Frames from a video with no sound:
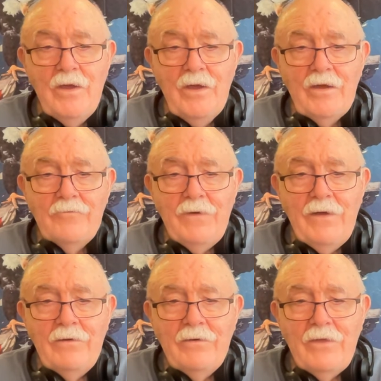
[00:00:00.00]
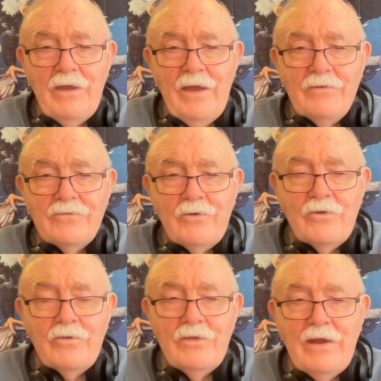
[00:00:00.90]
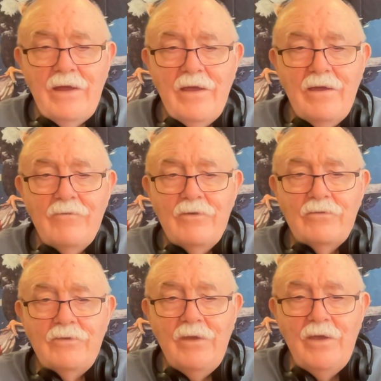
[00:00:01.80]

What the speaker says: And finally, the last article that I have is